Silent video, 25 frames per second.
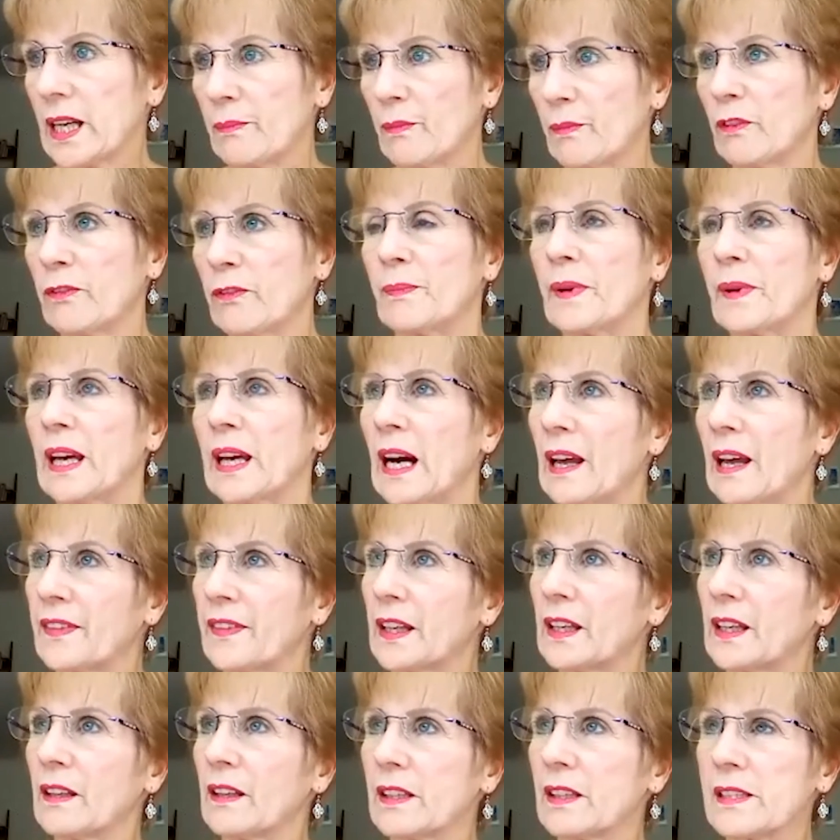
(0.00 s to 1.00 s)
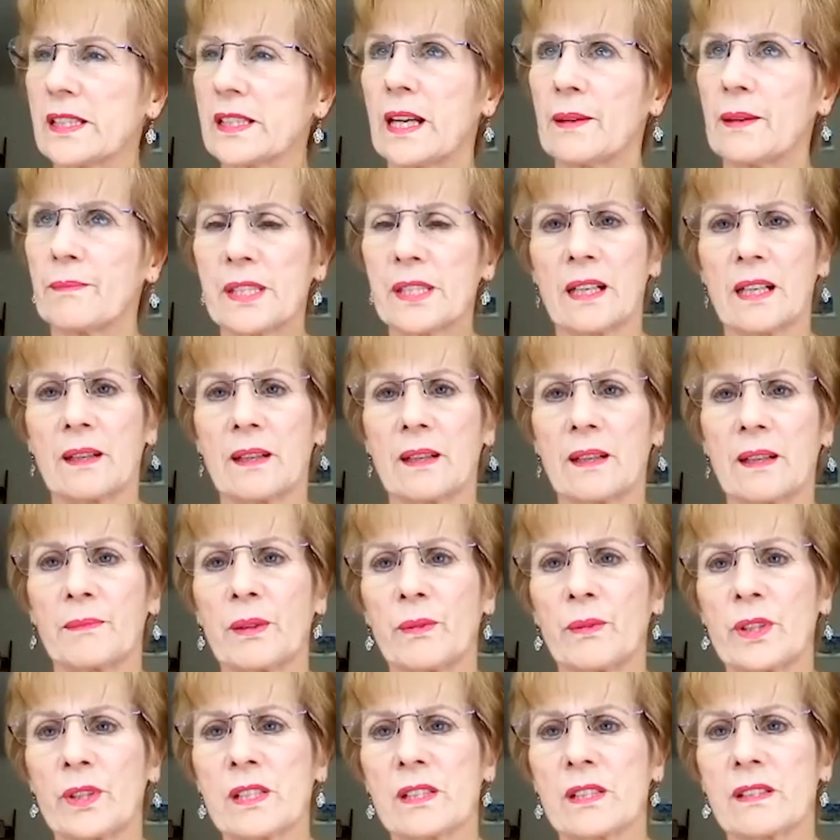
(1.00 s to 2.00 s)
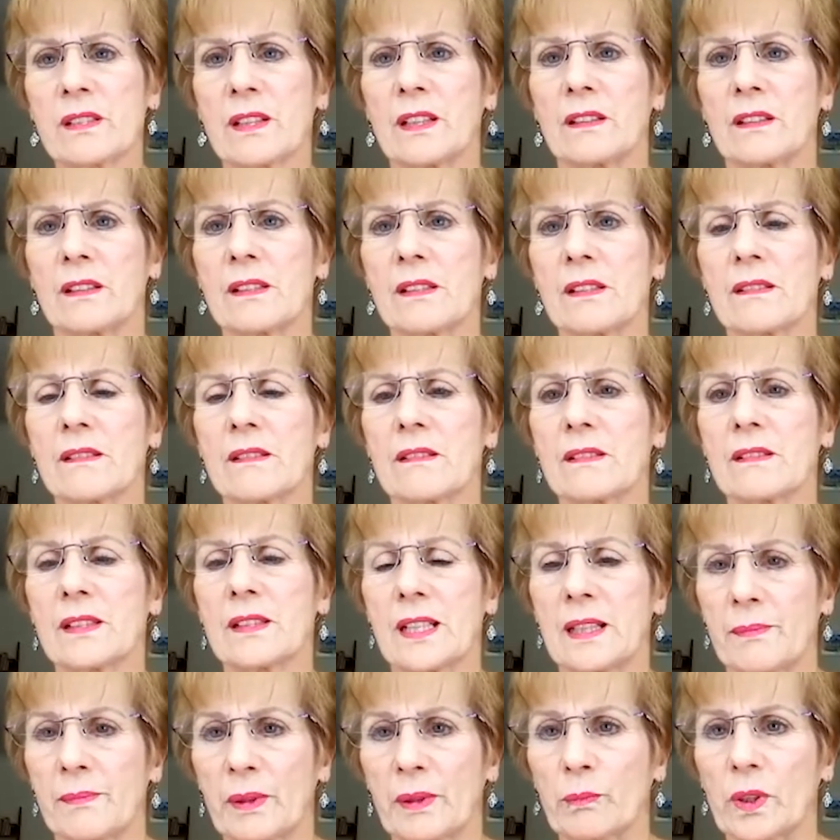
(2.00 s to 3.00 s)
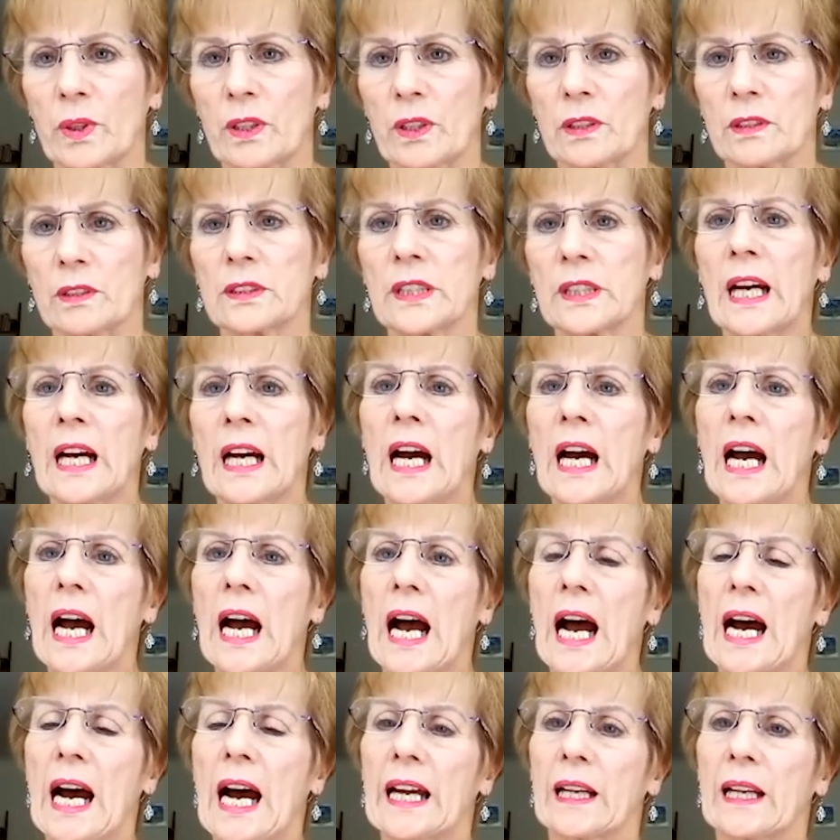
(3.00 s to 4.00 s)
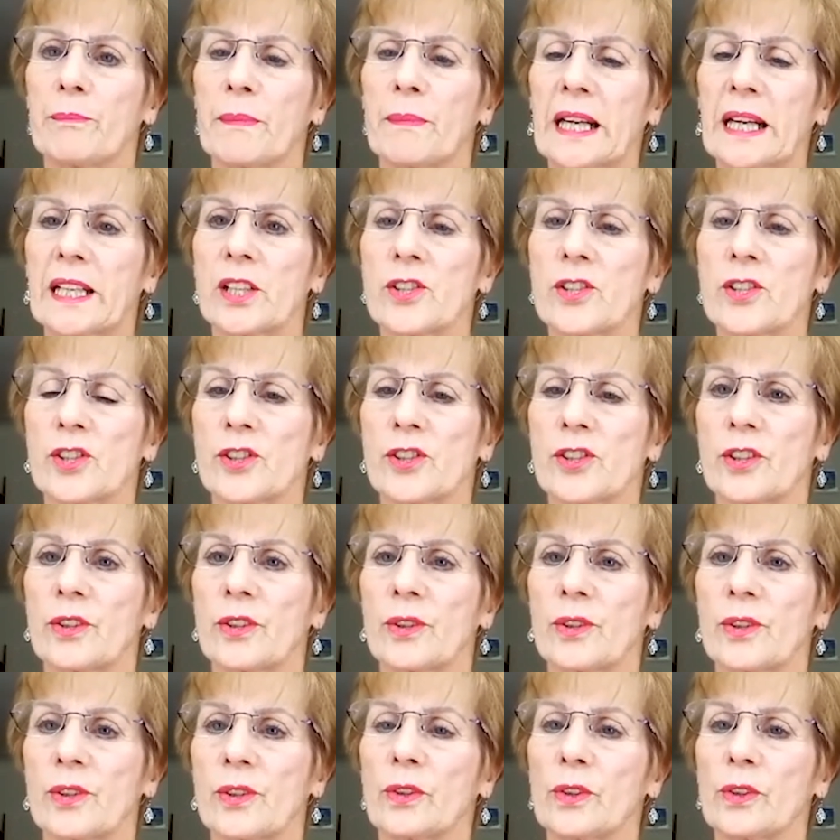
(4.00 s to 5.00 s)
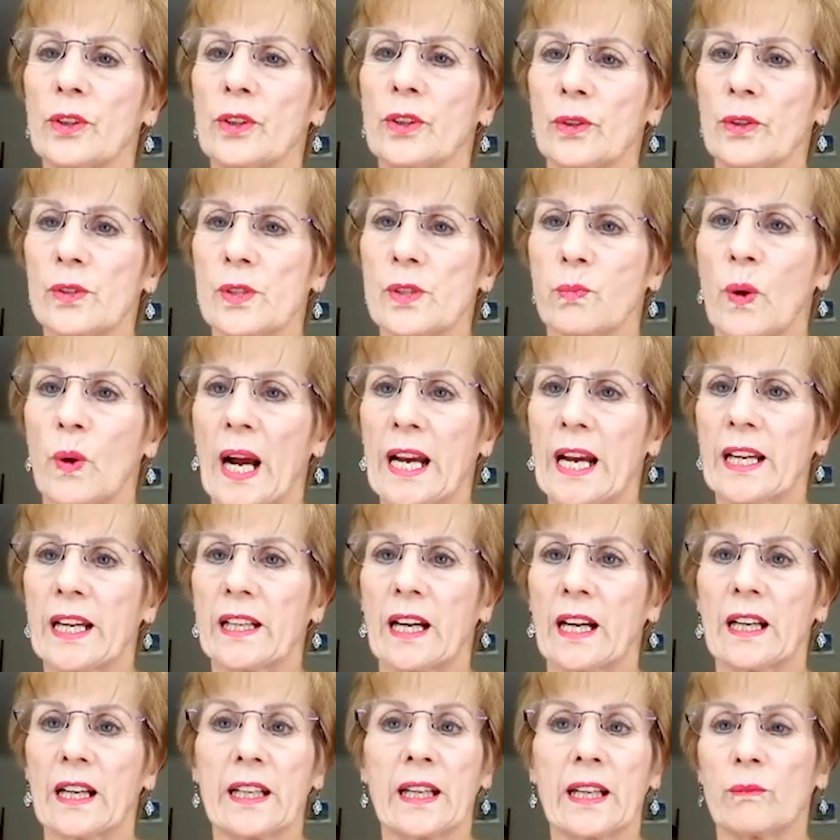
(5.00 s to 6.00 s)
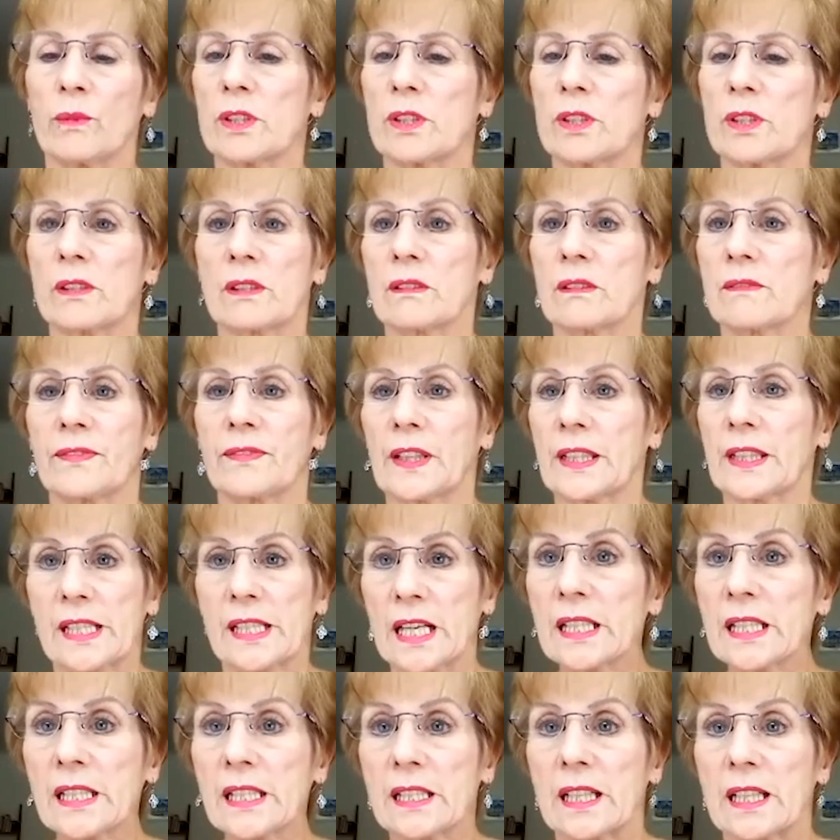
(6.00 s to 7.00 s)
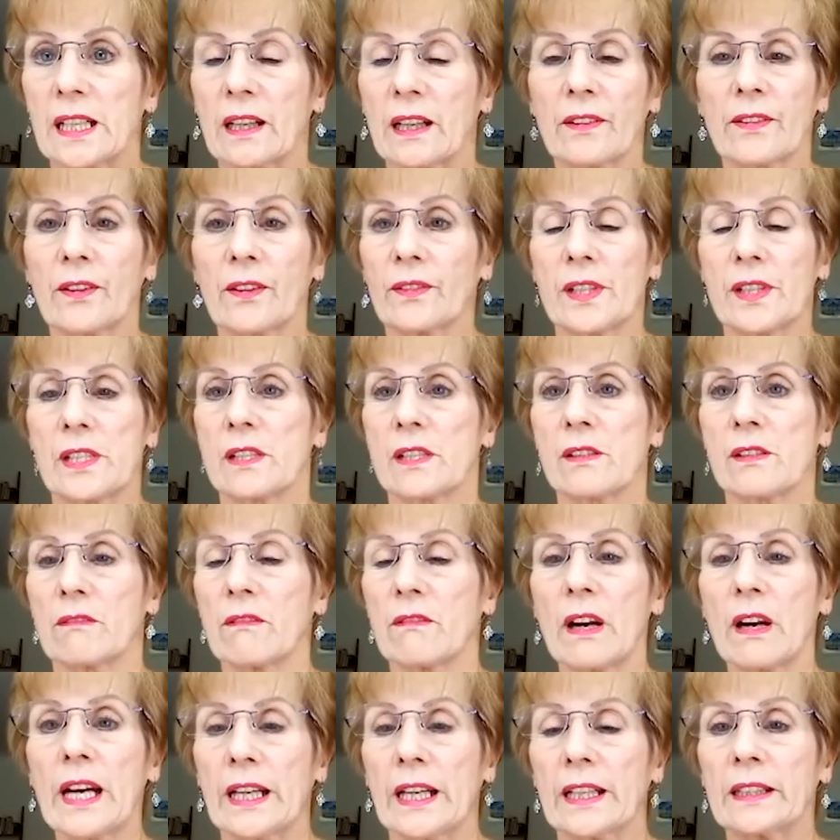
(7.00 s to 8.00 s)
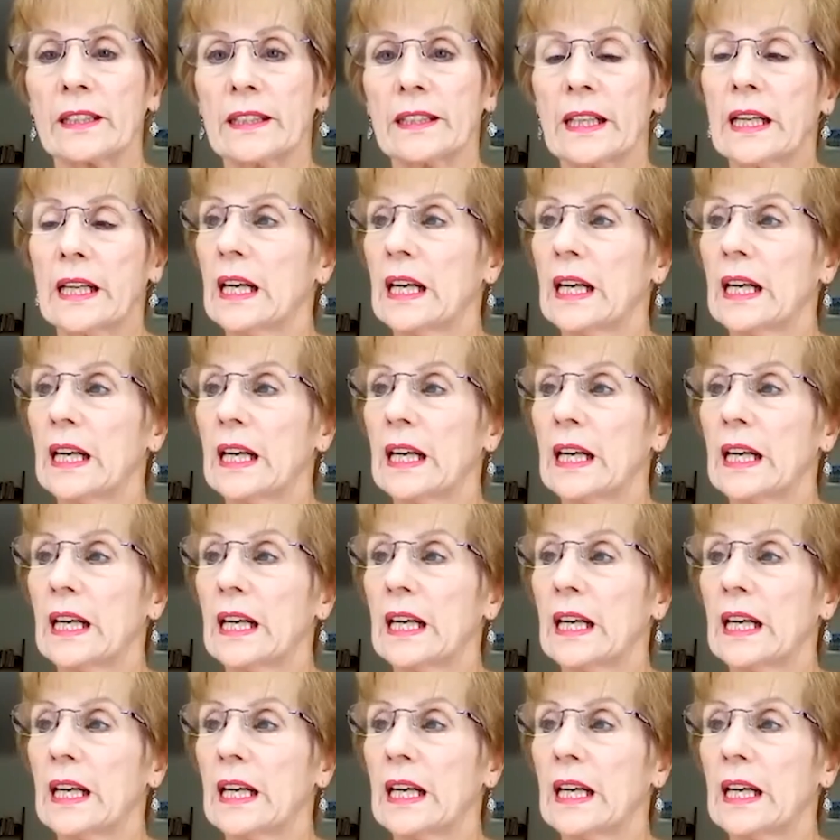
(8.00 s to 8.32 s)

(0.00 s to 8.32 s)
off me, I think at the same time I was at Slimming World, and I managed to lose weight and it was fantastic. I thought, this is great.